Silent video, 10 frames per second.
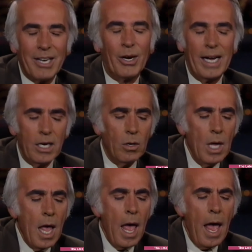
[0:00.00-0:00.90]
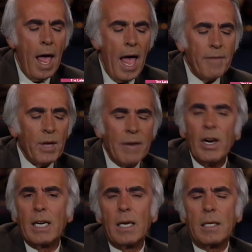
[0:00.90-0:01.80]
I know, I know. Have you
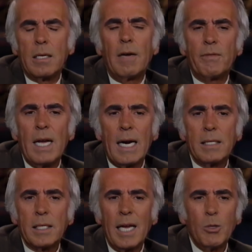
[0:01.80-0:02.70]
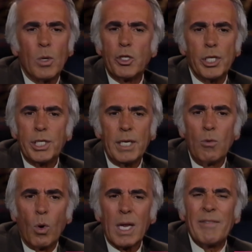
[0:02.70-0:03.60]
ever had a tough night on stage where it just
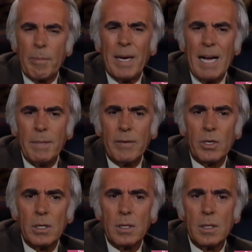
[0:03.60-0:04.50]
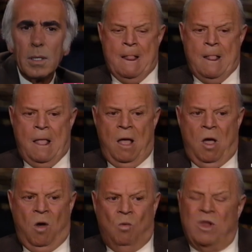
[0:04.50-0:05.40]
didn't work? Have you bombed ever?
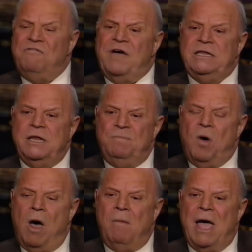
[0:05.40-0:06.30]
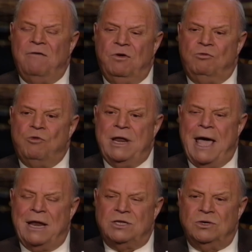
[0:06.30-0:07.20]
Well, if I did bomb, I have a great
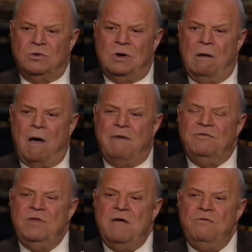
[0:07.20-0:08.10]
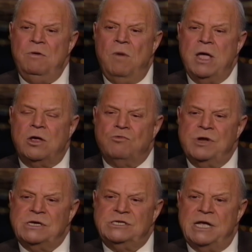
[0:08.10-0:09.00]
attitude. I've never in my
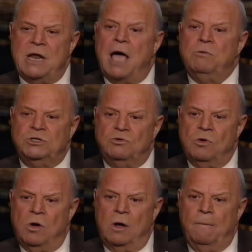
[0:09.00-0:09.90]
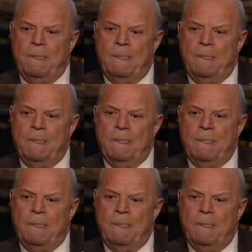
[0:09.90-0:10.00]
career said I was wrong.